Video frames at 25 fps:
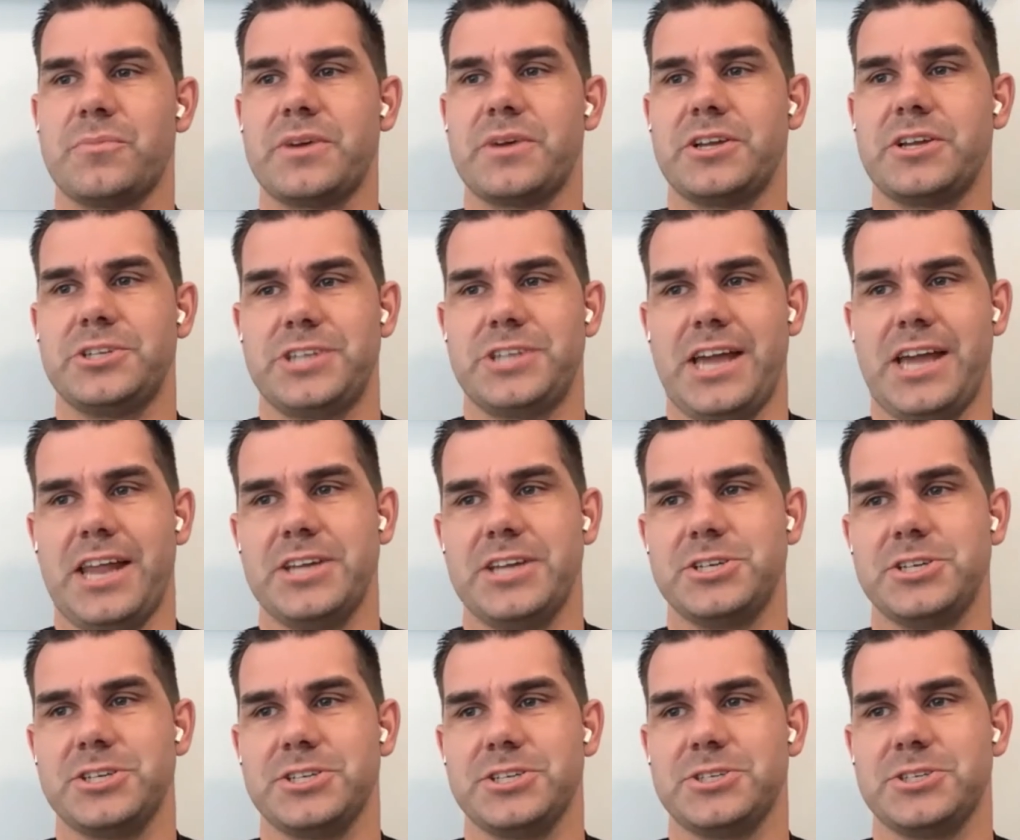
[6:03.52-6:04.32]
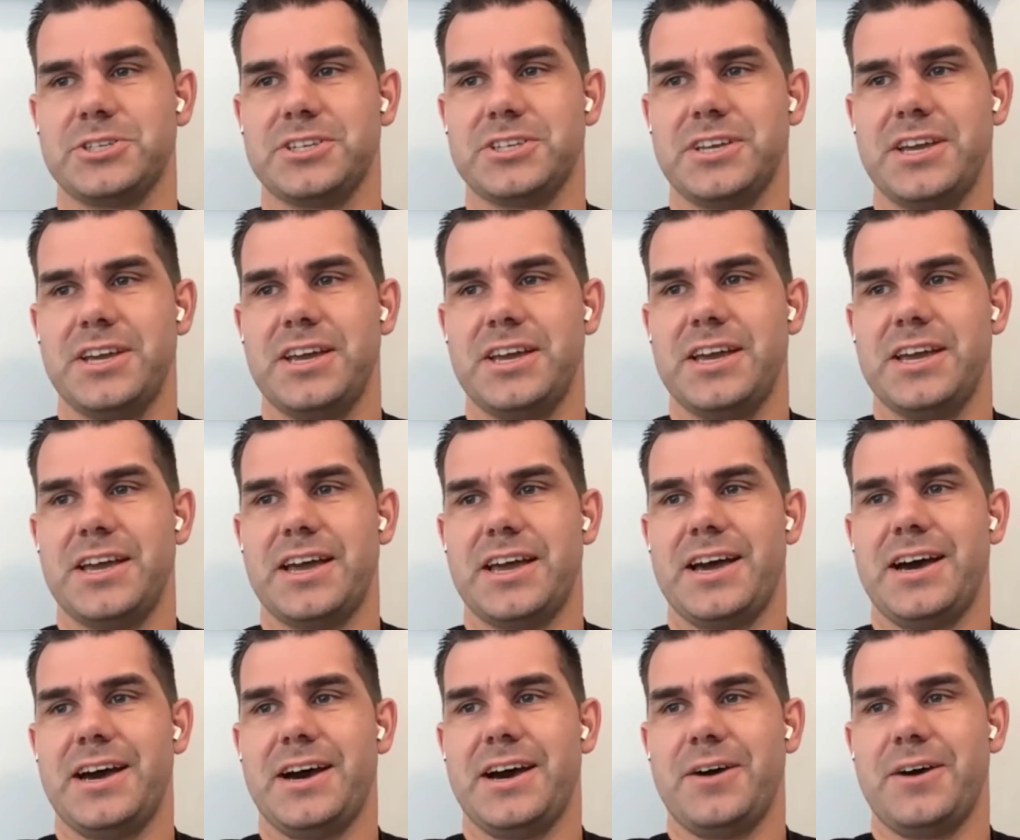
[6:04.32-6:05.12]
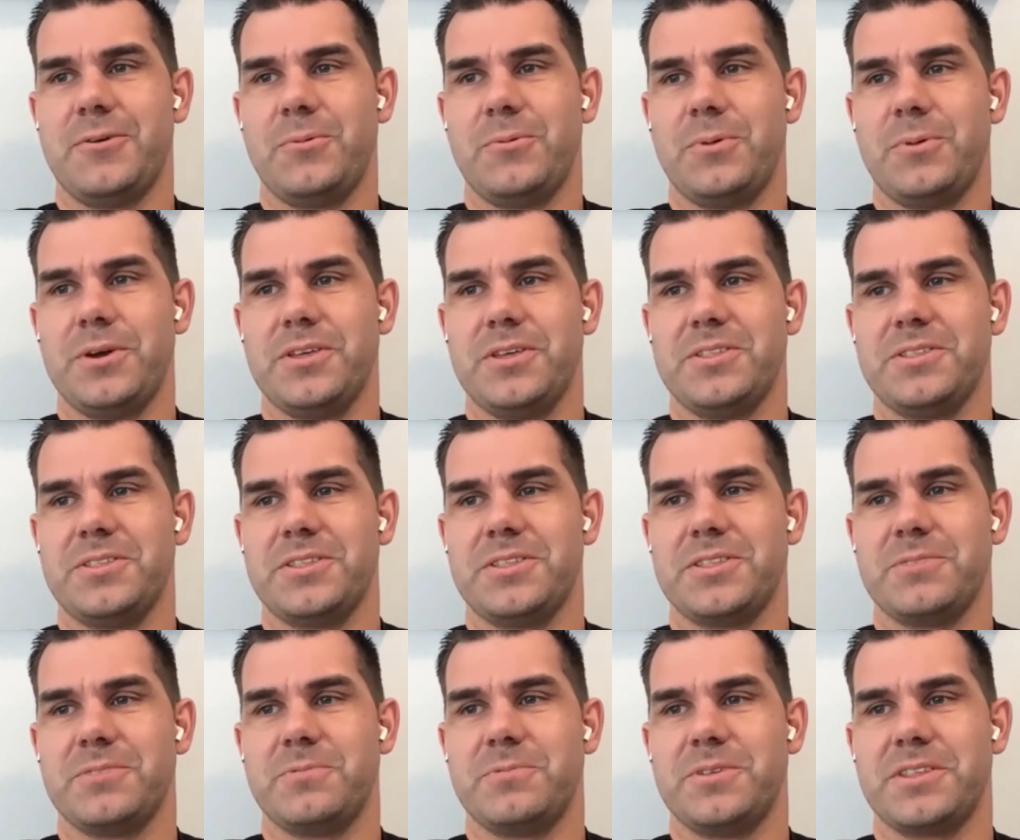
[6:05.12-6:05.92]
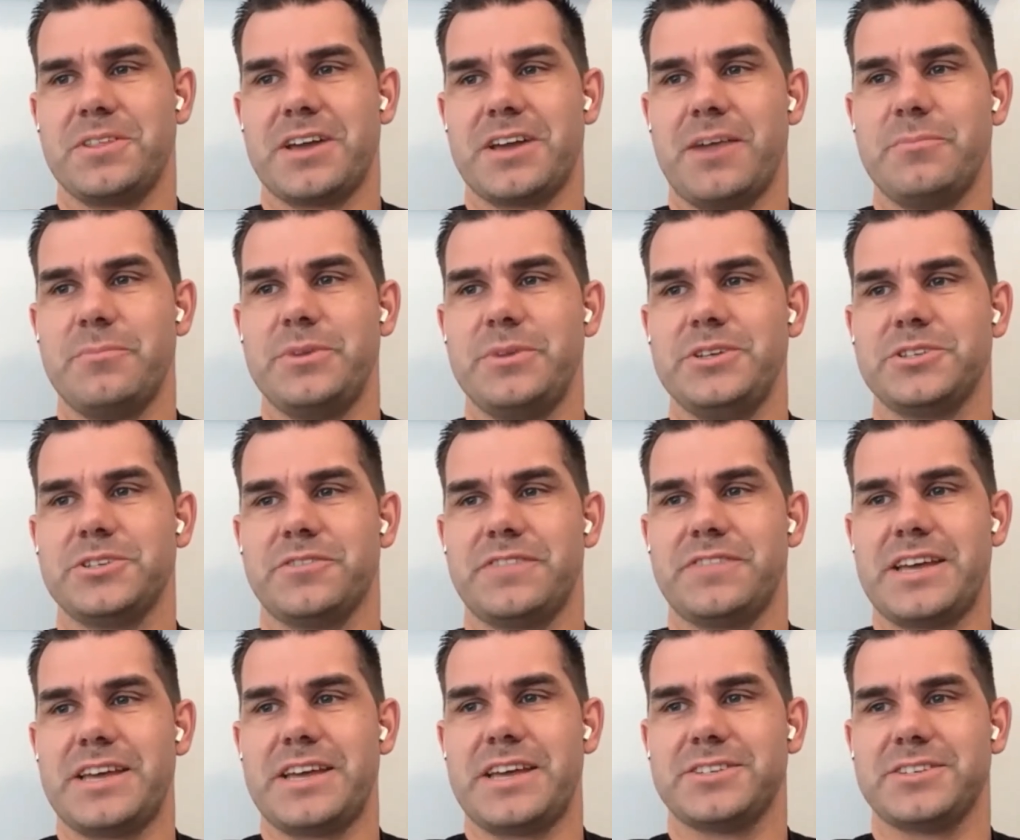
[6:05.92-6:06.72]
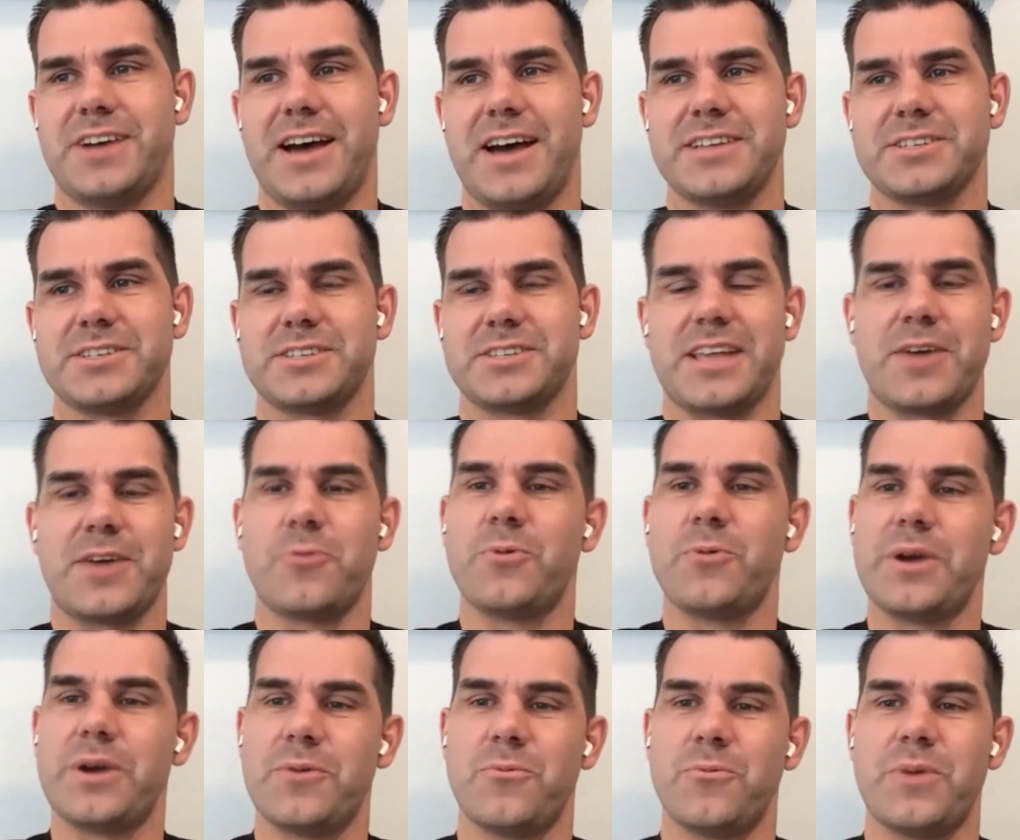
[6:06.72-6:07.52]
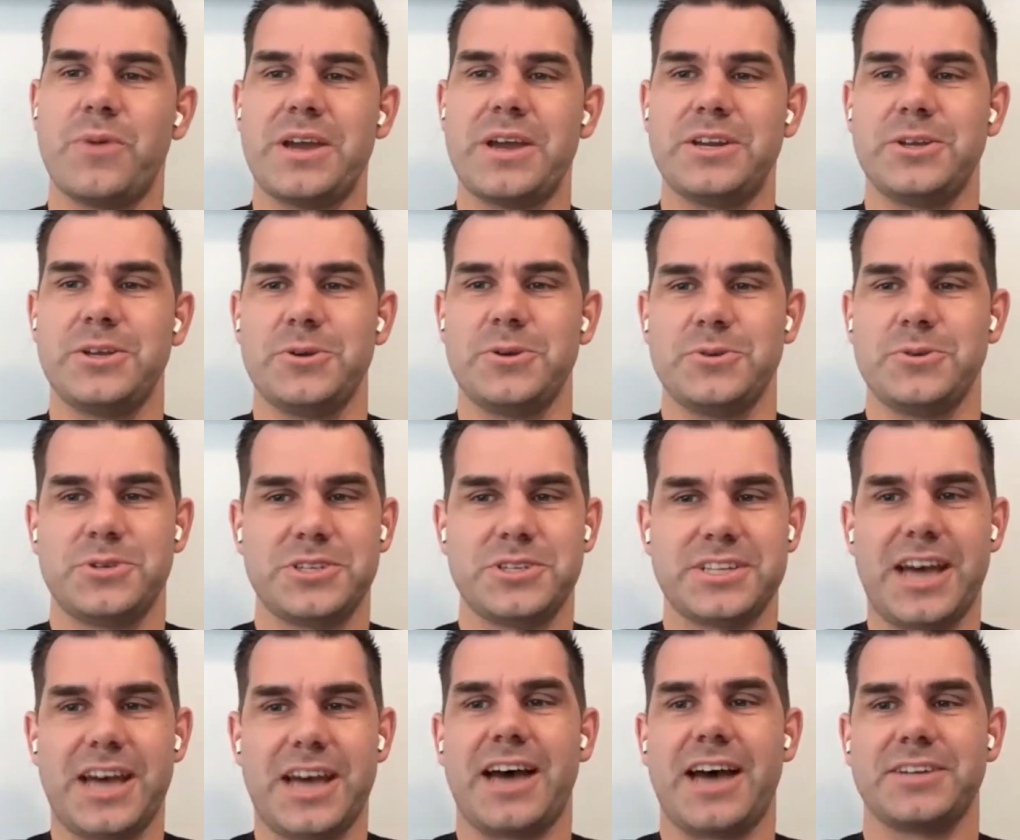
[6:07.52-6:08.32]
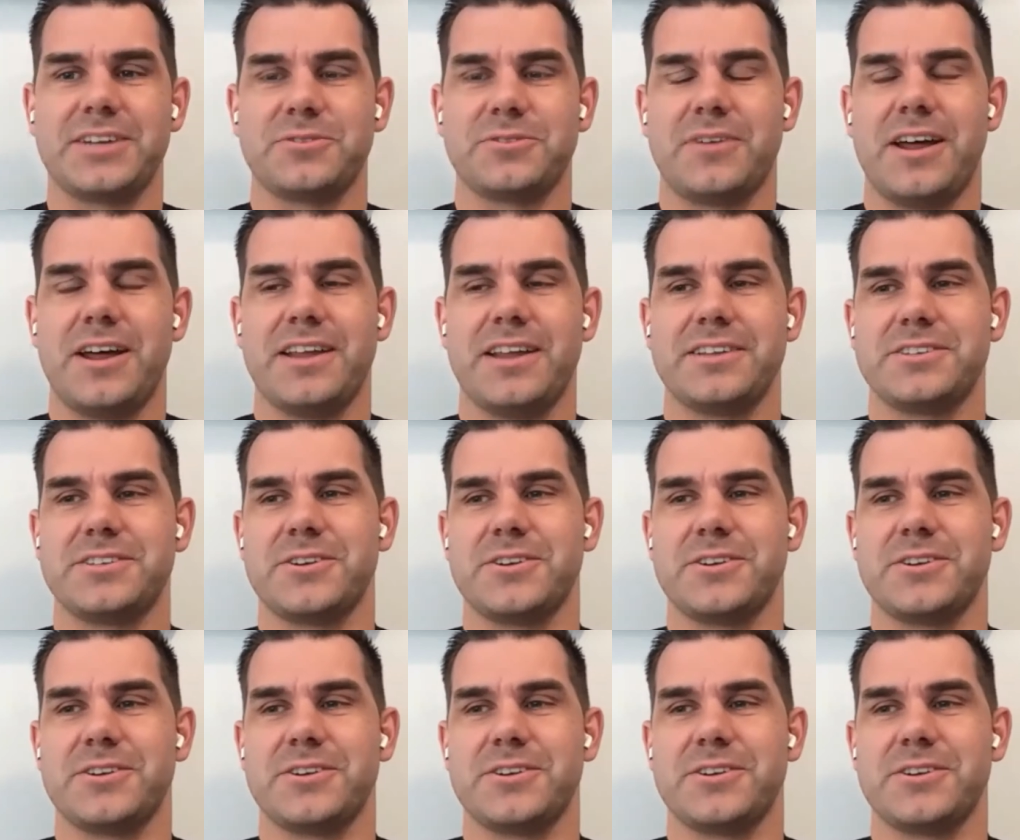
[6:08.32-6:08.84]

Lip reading: the big challenges with companies of that size is like where do you start, right?